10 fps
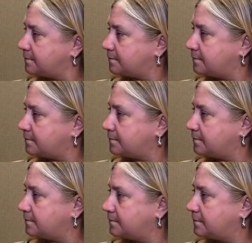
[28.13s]

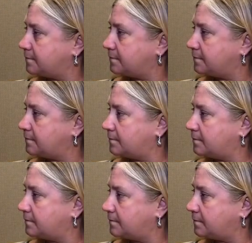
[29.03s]

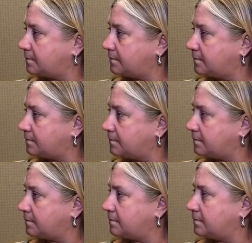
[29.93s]

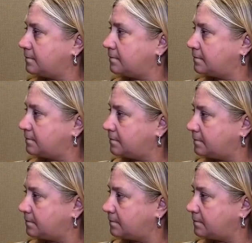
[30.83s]
The person shown says nothing.